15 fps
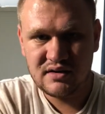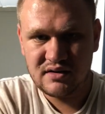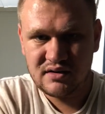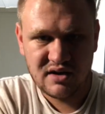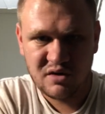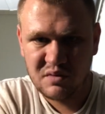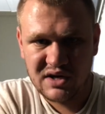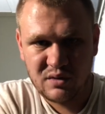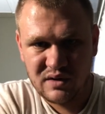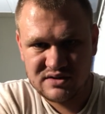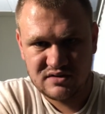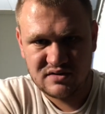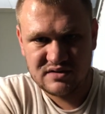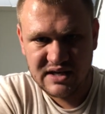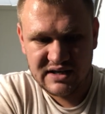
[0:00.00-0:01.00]
Nobody wants
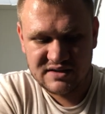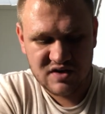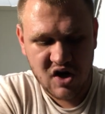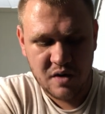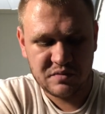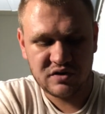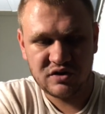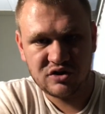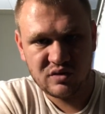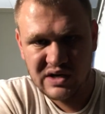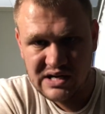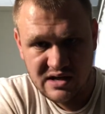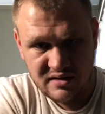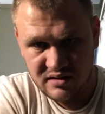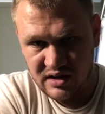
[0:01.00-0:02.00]
to take time to do
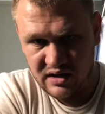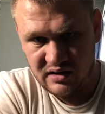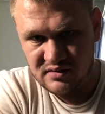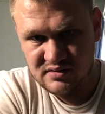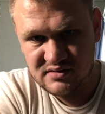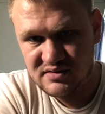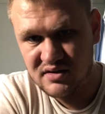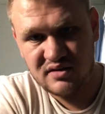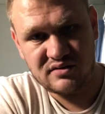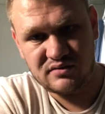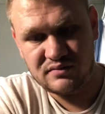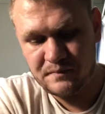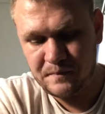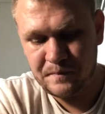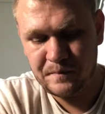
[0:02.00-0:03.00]
anything. So
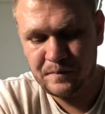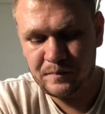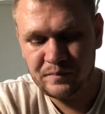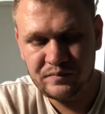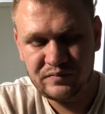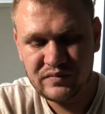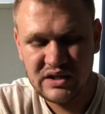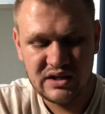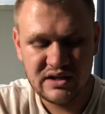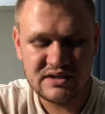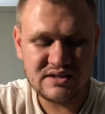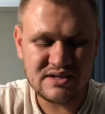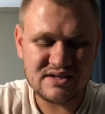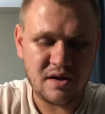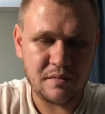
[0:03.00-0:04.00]
it's
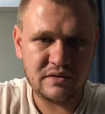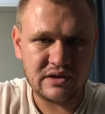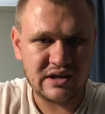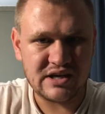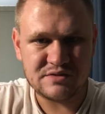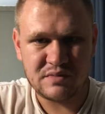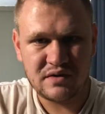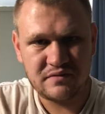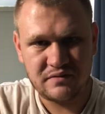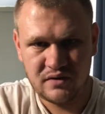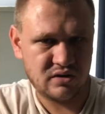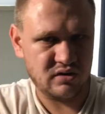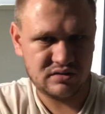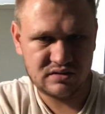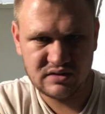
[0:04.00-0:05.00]
just something that has been
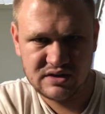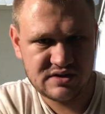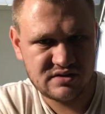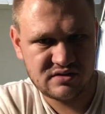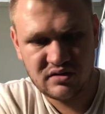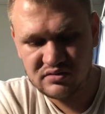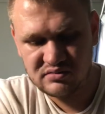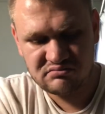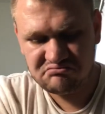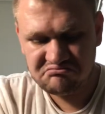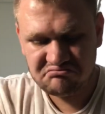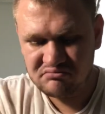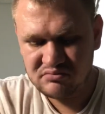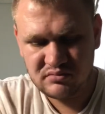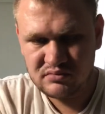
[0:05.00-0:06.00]
forgotten. It's
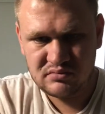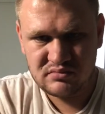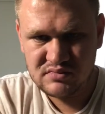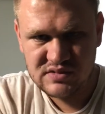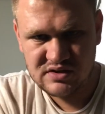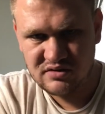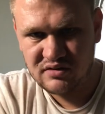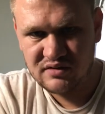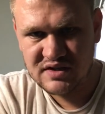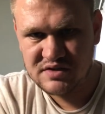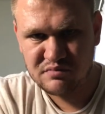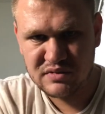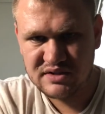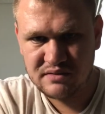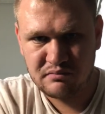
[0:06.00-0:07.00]
not this
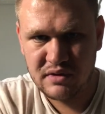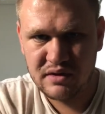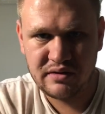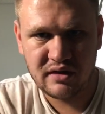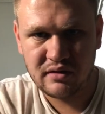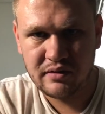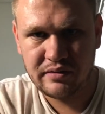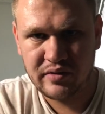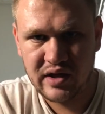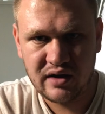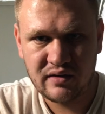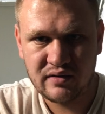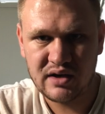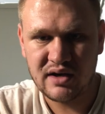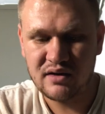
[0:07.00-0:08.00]
mythical
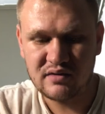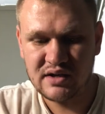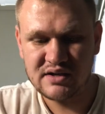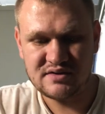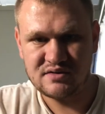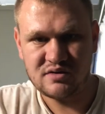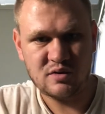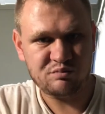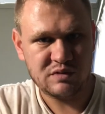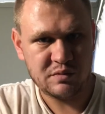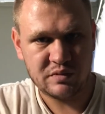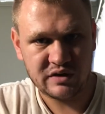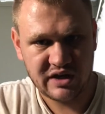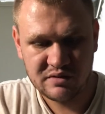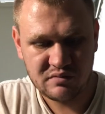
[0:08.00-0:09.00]
thing that only certain
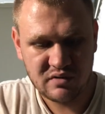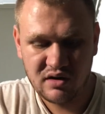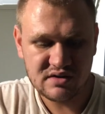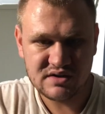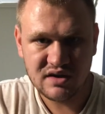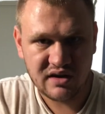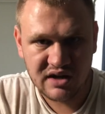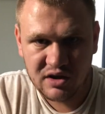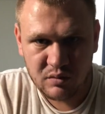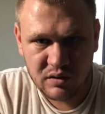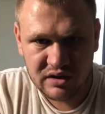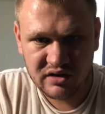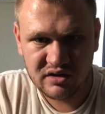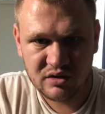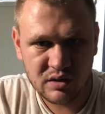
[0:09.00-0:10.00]
people can master. Anyone
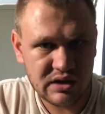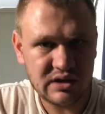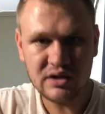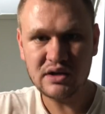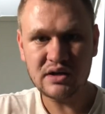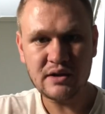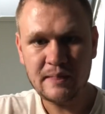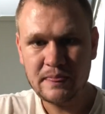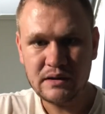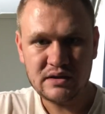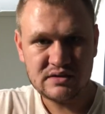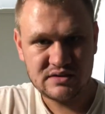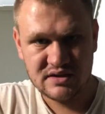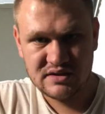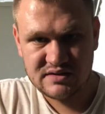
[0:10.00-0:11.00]
can do it.
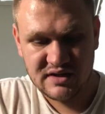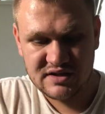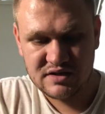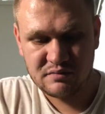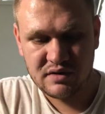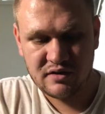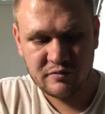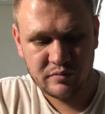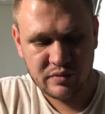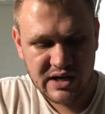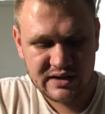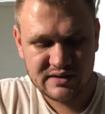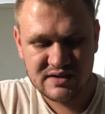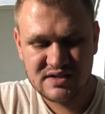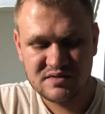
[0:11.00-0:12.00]
Just takes a bit of
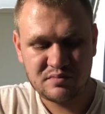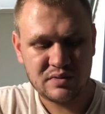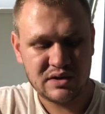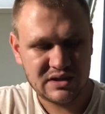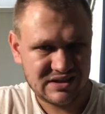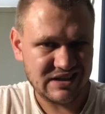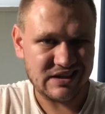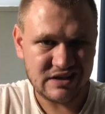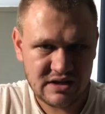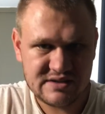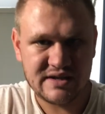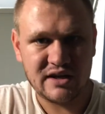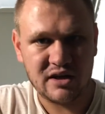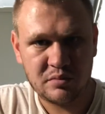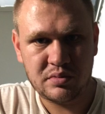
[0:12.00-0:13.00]
practice, but it does
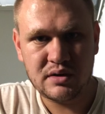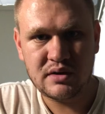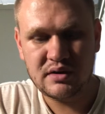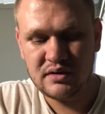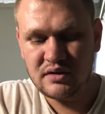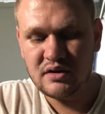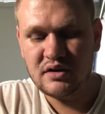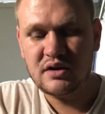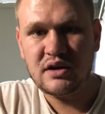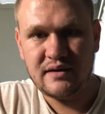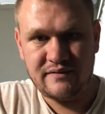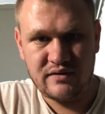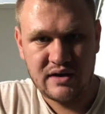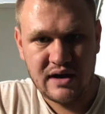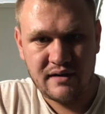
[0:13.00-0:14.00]
help
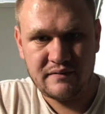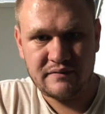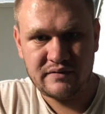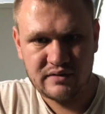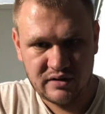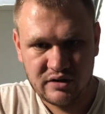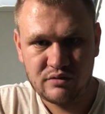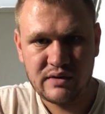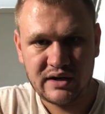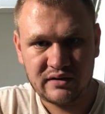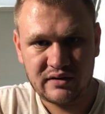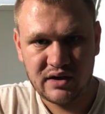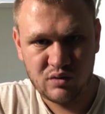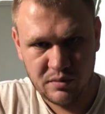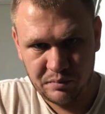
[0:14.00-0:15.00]
if you have the correct
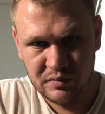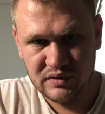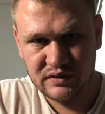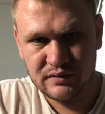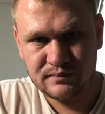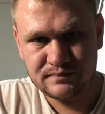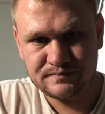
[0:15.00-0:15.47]
equipment.